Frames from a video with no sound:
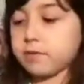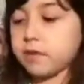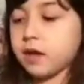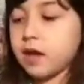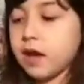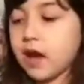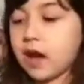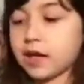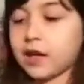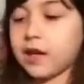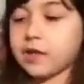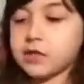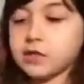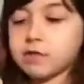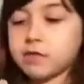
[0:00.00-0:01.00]
I got this
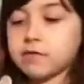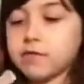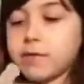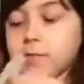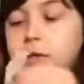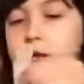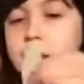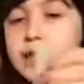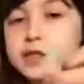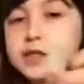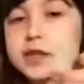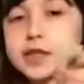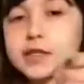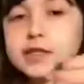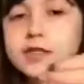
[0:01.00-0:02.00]
one from the
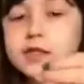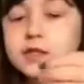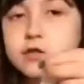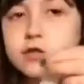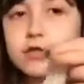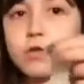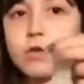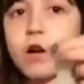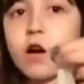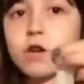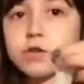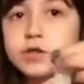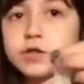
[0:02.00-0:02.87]
99-cent store also.